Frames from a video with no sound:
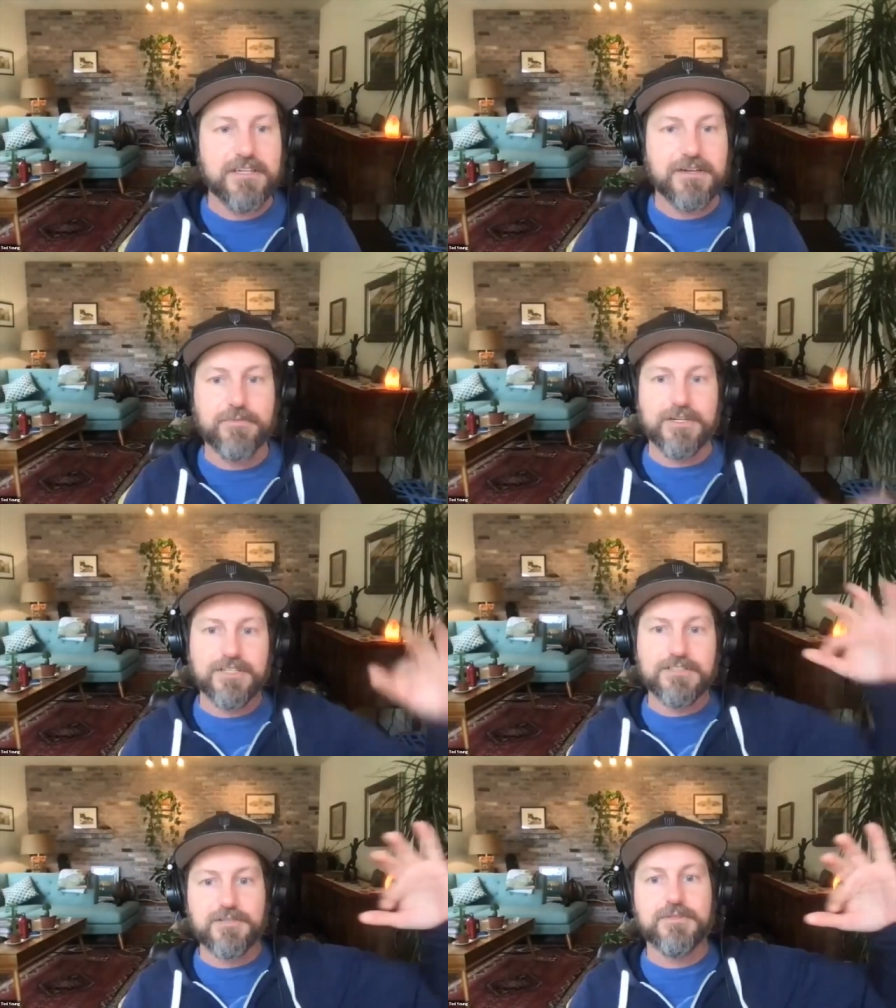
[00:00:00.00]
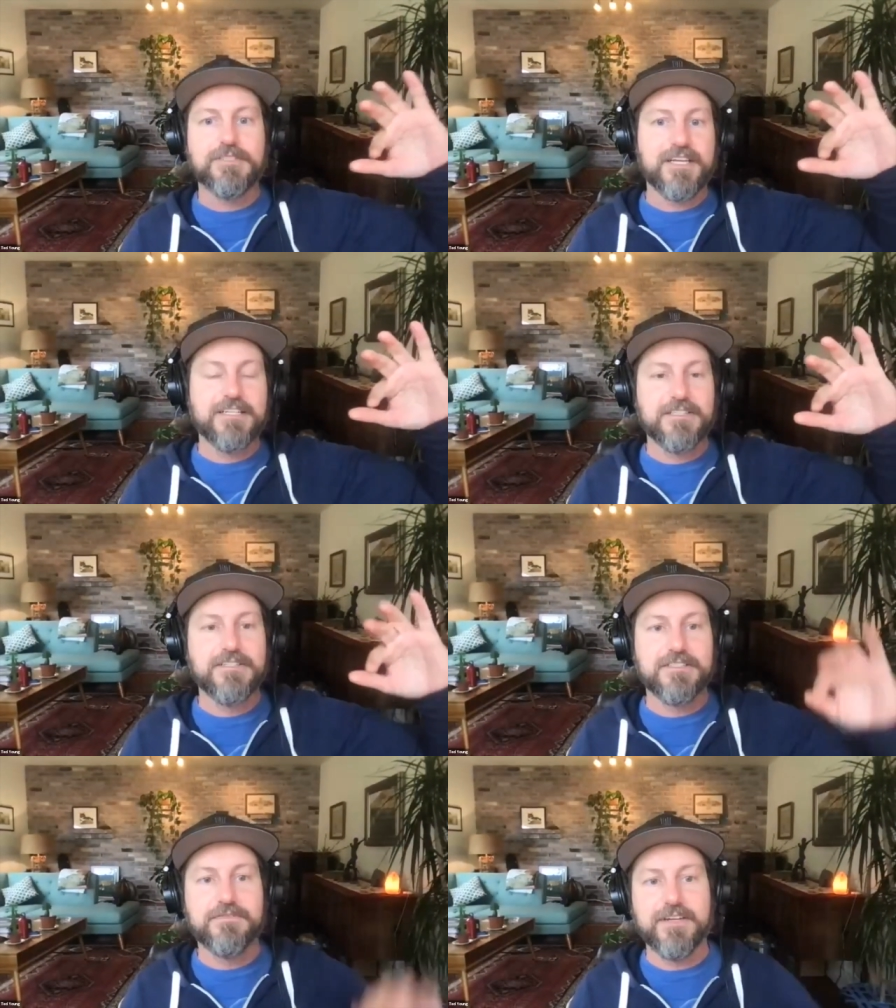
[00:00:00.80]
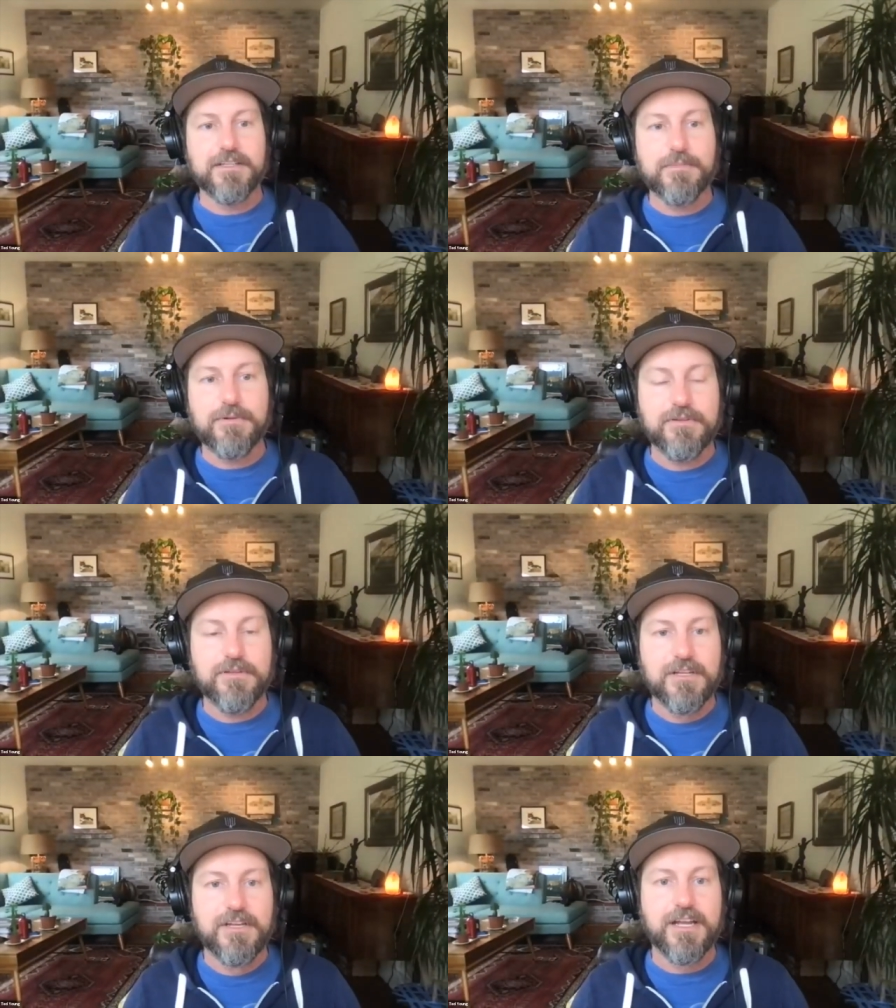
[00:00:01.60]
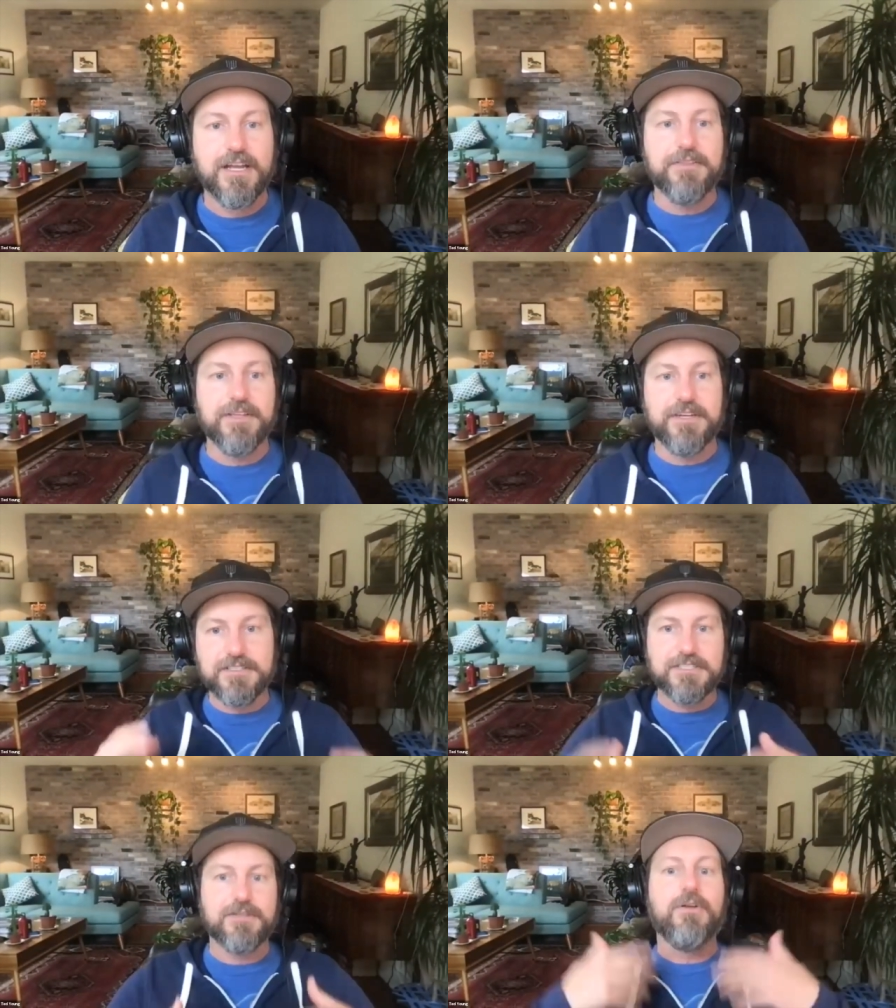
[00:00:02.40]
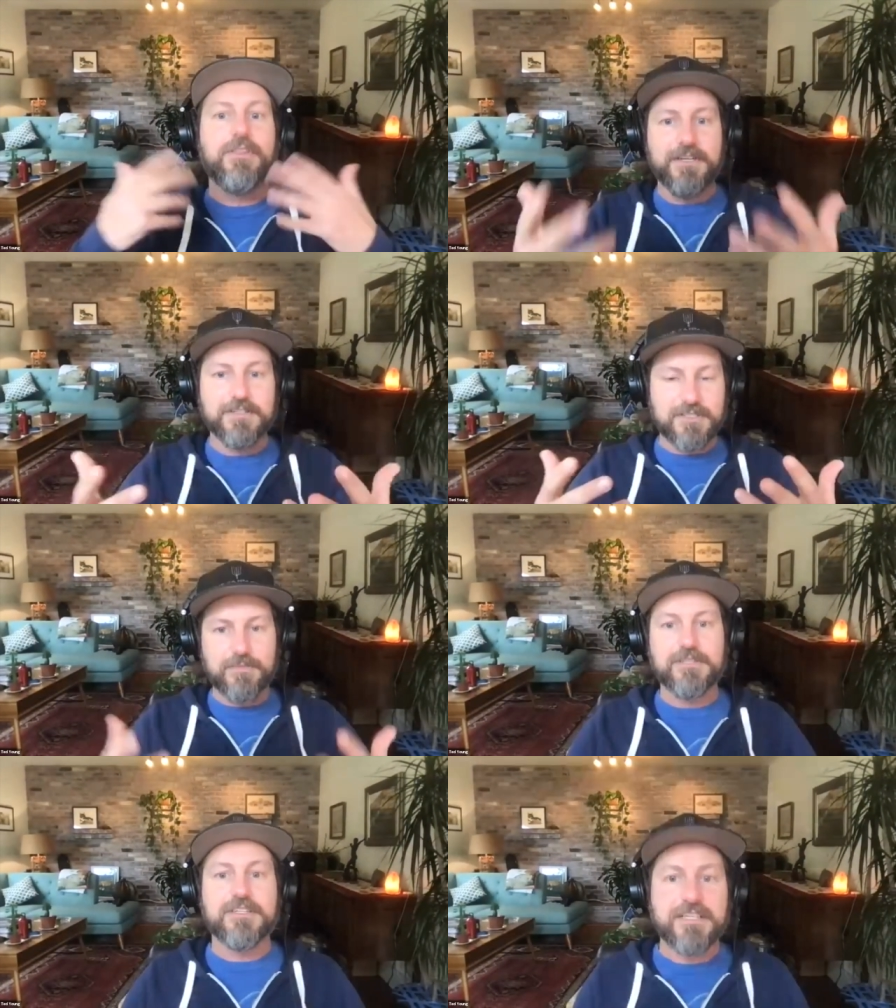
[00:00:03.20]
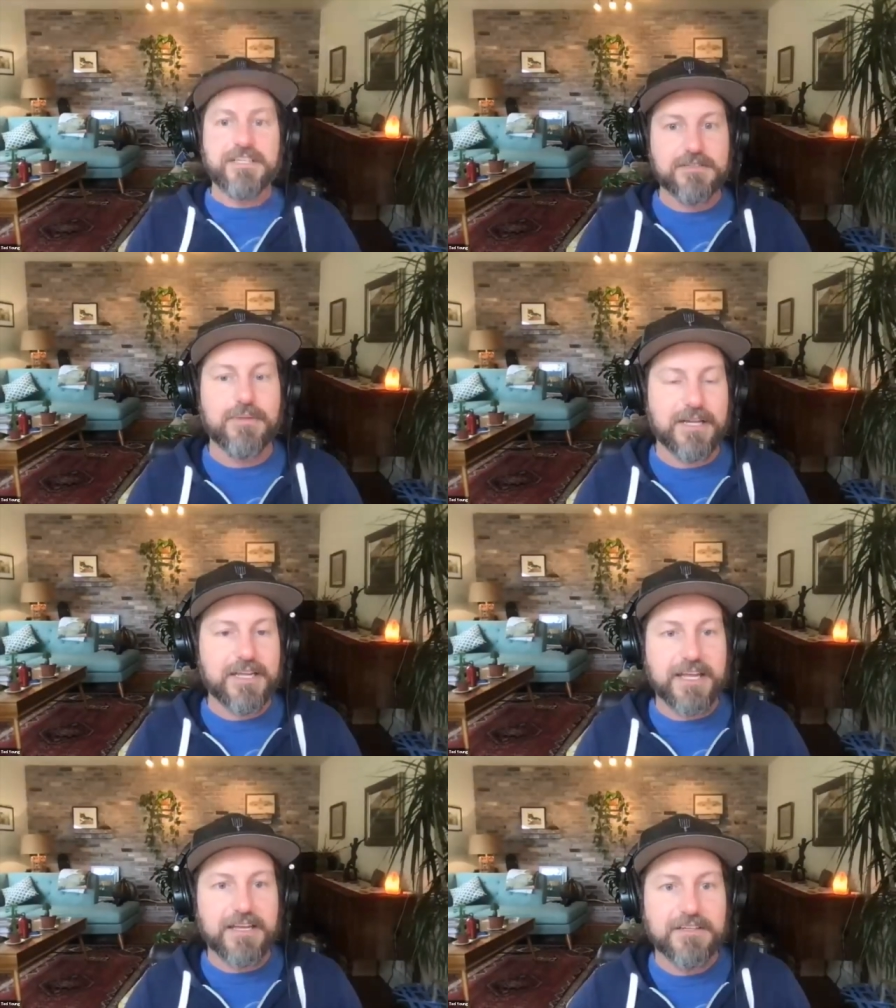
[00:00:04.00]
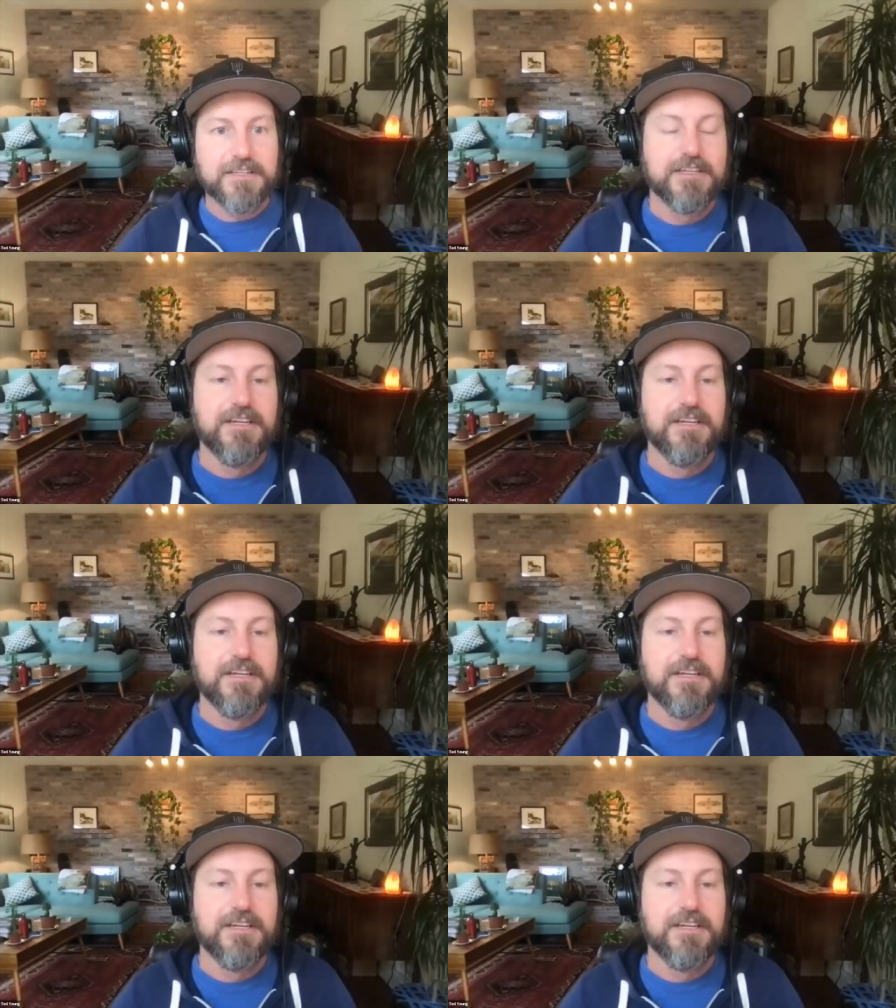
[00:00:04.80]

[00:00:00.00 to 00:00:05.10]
and what instrumentation is available, and then install that instrumentation by hand.